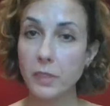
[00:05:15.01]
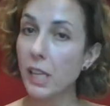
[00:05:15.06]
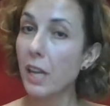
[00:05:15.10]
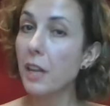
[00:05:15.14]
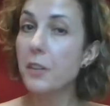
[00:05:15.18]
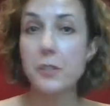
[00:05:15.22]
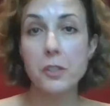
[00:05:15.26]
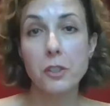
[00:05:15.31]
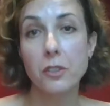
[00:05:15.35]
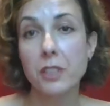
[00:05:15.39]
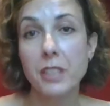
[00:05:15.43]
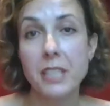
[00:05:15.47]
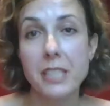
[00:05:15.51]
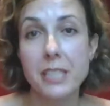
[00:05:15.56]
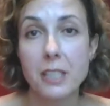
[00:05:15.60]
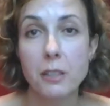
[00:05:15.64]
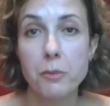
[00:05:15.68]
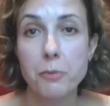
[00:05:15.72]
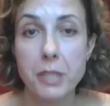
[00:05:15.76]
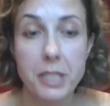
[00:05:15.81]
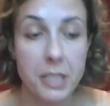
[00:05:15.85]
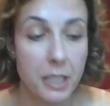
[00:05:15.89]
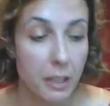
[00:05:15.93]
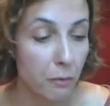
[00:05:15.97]
I certainly
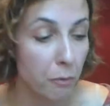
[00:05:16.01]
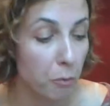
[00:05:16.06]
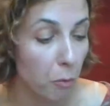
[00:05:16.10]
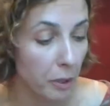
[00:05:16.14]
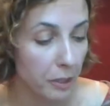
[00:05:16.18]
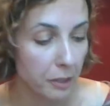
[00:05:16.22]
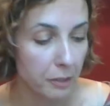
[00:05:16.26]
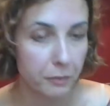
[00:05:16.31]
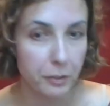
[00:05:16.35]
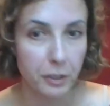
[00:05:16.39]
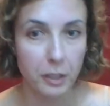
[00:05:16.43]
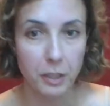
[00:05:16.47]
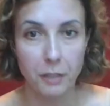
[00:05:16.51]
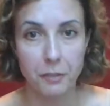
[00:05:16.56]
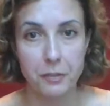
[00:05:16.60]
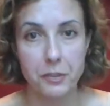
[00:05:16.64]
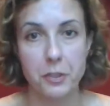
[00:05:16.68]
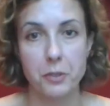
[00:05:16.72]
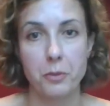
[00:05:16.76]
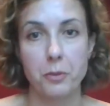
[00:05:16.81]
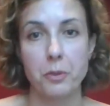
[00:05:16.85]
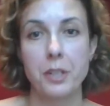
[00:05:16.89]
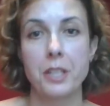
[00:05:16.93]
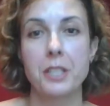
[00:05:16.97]
did receive wonderful love
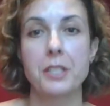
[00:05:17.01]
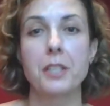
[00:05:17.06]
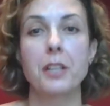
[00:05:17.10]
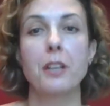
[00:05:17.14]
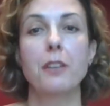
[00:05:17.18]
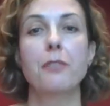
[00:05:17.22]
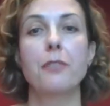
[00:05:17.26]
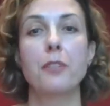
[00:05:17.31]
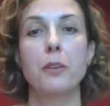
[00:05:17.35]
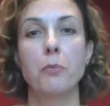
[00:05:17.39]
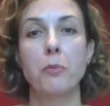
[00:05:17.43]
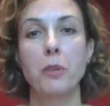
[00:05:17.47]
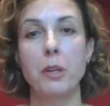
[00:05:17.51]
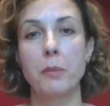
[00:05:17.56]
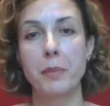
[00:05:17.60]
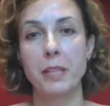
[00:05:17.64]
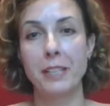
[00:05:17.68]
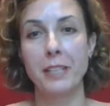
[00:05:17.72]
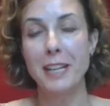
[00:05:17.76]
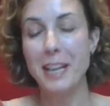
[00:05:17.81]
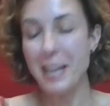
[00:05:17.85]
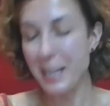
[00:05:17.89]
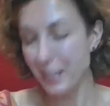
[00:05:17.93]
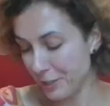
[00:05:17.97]
stories from
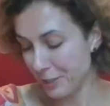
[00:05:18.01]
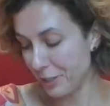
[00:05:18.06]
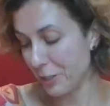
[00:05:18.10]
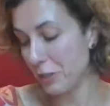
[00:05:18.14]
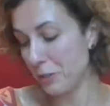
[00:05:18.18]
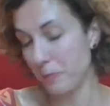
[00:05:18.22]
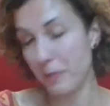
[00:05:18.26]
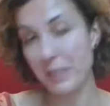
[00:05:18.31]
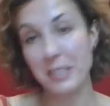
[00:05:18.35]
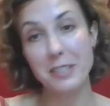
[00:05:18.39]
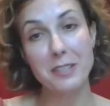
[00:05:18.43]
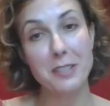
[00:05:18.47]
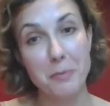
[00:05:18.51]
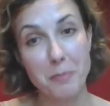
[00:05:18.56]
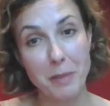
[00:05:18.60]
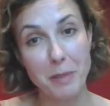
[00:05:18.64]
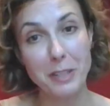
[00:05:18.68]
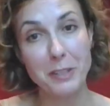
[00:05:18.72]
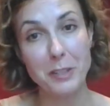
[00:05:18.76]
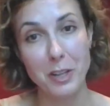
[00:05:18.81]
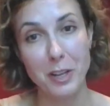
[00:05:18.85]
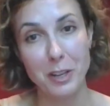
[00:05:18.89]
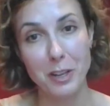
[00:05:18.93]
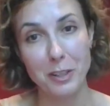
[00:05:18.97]
women. Excuse me, this is my
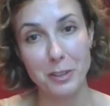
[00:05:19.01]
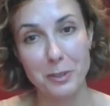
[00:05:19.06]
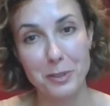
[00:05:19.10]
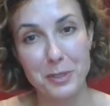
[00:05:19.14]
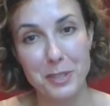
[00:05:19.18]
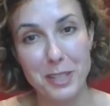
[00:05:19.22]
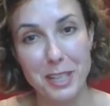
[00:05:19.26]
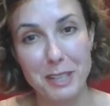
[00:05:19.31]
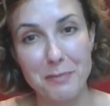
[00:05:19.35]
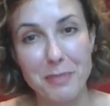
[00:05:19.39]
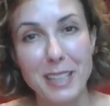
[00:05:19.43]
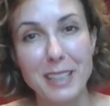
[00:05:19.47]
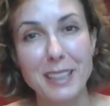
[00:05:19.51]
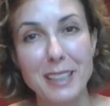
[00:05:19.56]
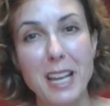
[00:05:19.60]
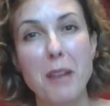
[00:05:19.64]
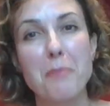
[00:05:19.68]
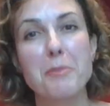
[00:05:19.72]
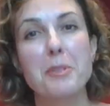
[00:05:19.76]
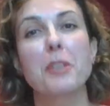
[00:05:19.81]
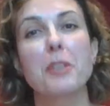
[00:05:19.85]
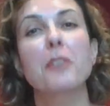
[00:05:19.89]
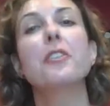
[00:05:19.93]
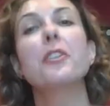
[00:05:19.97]
dog who's on my
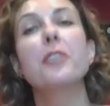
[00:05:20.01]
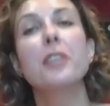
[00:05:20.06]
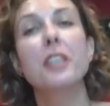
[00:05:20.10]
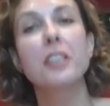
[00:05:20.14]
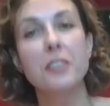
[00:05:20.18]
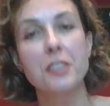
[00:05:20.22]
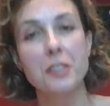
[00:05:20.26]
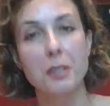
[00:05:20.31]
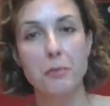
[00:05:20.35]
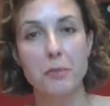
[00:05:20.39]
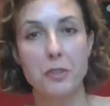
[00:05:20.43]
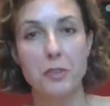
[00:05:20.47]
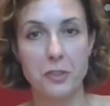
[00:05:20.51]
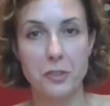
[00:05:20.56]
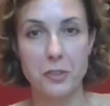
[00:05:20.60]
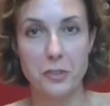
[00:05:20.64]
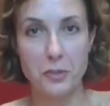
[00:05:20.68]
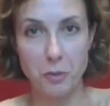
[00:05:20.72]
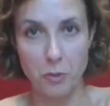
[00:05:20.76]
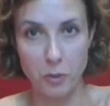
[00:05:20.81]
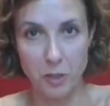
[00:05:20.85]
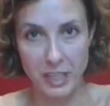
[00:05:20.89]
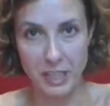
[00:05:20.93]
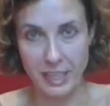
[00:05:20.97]
lap. So if you hear some
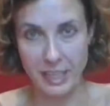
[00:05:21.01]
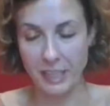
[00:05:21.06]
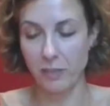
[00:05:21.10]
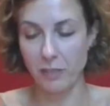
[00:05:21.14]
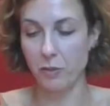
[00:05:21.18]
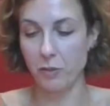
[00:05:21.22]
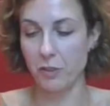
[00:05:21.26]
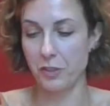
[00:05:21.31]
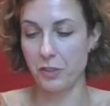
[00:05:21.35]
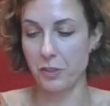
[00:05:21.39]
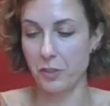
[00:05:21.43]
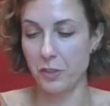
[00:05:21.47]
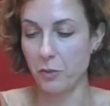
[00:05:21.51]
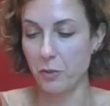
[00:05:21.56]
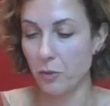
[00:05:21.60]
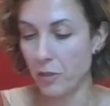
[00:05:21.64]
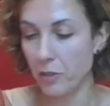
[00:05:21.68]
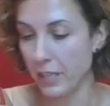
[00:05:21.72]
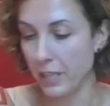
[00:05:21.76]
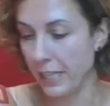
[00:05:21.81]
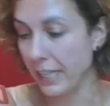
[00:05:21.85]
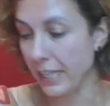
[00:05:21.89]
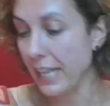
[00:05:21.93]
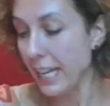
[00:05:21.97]
snorting or
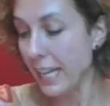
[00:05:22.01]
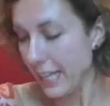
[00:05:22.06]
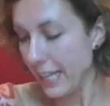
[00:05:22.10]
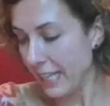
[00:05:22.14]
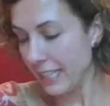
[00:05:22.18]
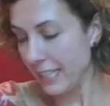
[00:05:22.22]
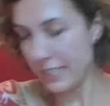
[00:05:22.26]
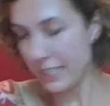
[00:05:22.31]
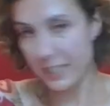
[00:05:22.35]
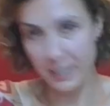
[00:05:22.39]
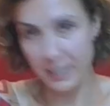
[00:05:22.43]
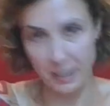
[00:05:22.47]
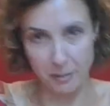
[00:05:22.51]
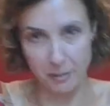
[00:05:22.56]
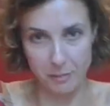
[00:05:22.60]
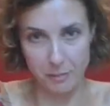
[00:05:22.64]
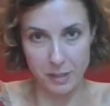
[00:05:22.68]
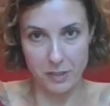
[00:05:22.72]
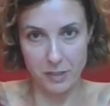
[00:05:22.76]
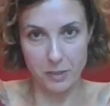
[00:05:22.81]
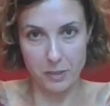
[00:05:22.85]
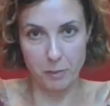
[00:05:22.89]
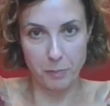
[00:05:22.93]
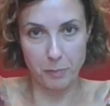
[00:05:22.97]
snoring, it's him.
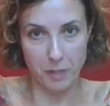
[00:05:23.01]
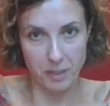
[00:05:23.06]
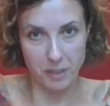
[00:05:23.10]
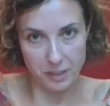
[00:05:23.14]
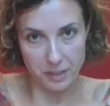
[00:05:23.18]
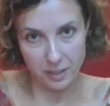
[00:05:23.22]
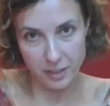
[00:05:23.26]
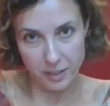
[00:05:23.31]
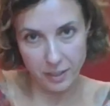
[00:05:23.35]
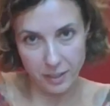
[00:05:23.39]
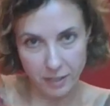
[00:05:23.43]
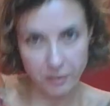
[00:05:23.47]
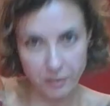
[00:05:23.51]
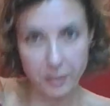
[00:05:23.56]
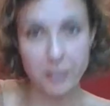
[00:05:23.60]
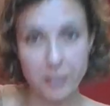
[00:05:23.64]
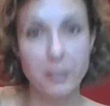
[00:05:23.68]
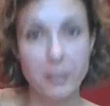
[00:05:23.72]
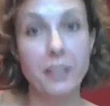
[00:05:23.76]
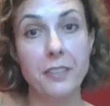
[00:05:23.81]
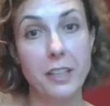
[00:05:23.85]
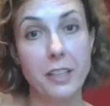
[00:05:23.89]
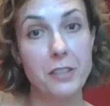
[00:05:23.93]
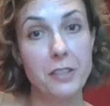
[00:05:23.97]
He's a Boston Terrier,
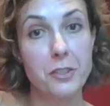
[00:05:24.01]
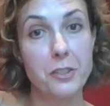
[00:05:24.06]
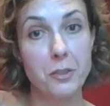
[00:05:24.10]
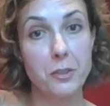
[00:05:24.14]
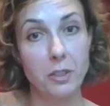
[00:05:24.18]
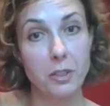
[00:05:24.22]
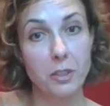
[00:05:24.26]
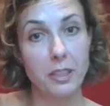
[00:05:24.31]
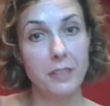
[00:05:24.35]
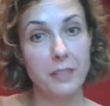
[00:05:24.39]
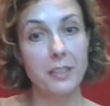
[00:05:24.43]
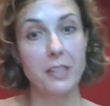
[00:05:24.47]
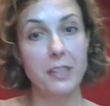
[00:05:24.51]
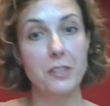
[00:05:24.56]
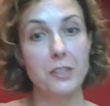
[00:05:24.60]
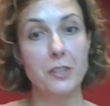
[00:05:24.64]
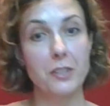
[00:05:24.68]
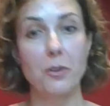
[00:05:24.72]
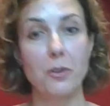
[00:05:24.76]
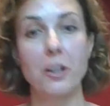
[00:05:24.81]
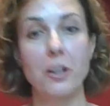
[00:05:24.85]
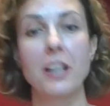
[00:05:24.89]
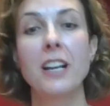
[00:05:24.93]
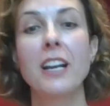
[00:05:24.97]
and they snort and they
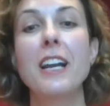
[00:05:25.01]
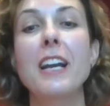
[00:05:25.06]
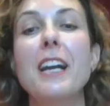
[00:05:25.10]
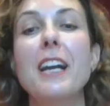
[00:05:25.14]
snore.